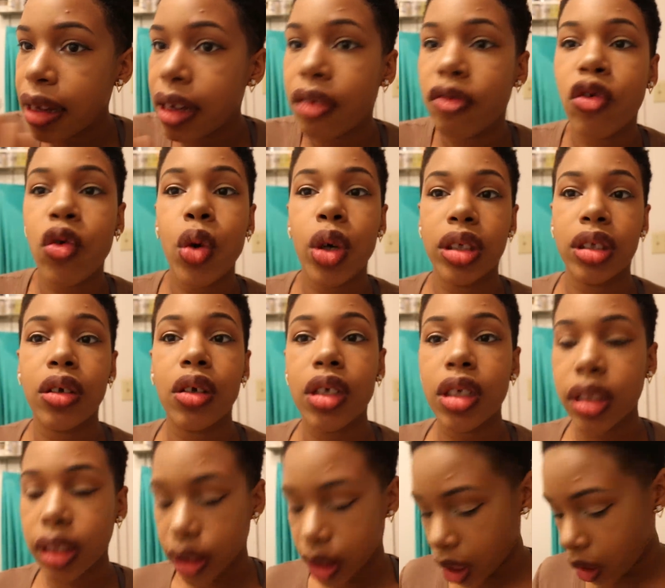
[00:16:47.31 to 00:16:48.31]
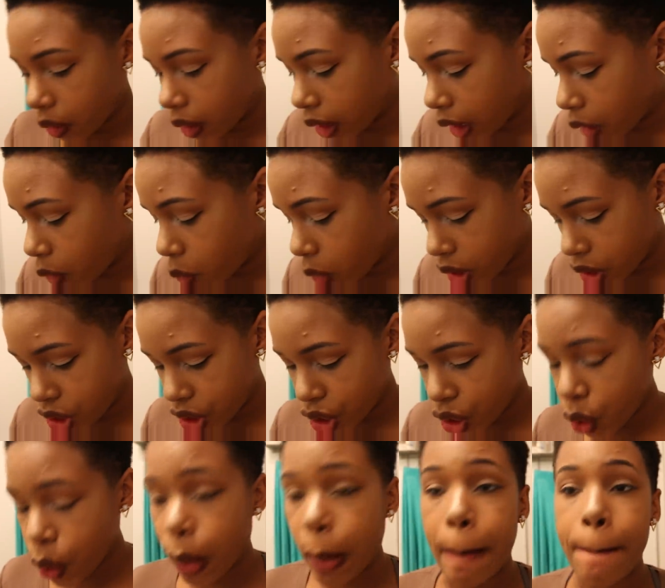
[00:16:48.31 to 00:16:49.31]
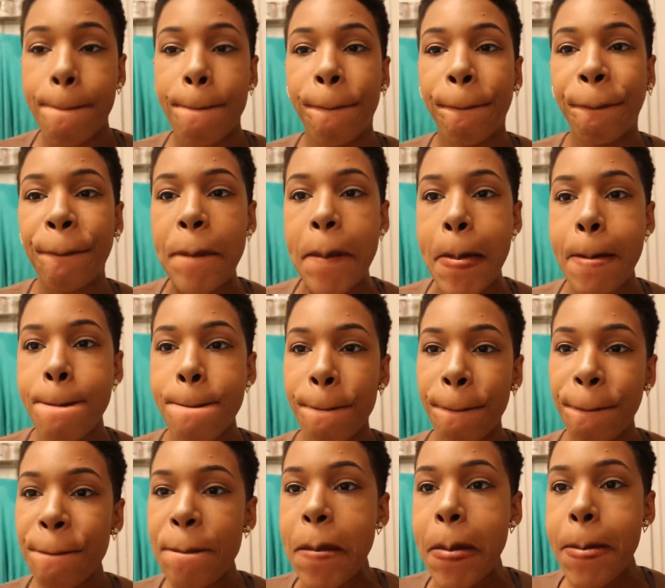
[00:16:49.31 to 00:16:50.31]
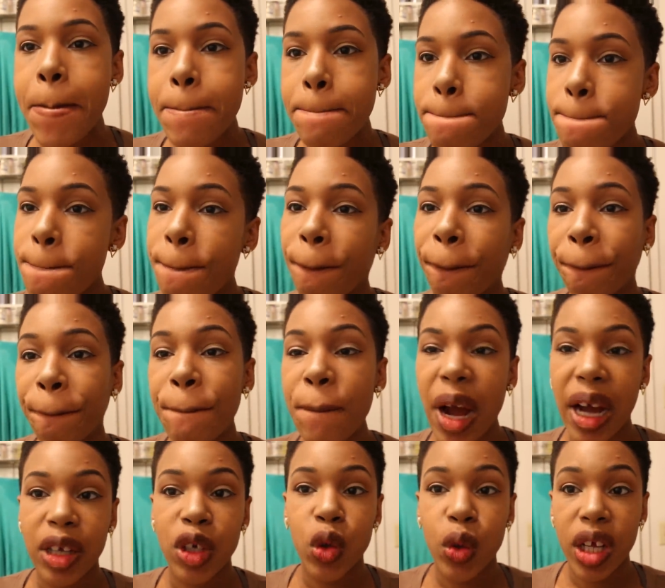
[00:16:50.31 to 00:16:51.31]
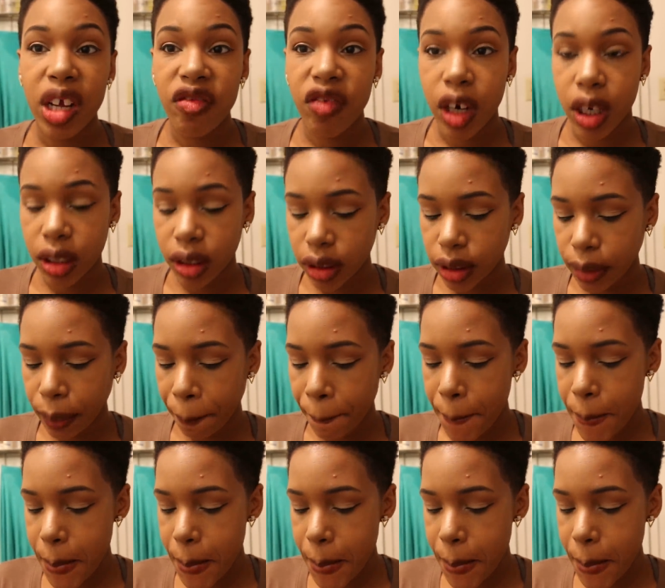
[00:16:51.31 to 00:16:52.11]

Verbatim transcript: of course, it's gonna look scary. Like, what is she doing? I do that first.